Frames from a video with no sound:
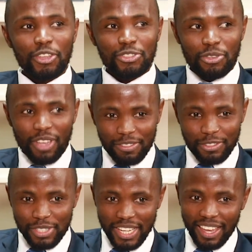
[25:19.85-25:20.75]
So you have
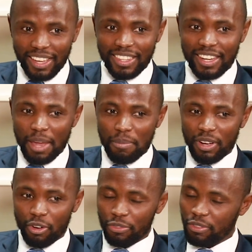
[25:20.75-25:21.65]
to target the
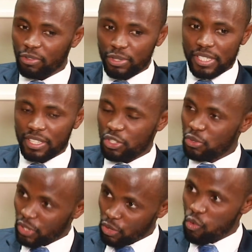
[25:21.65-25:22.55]
number of the votes that
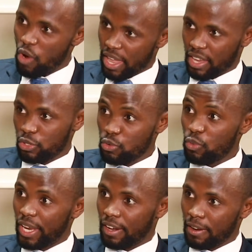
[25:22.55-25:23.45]
you require to
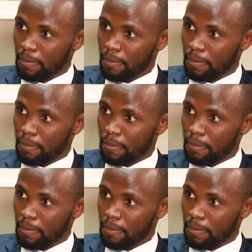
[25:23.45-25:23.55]
win.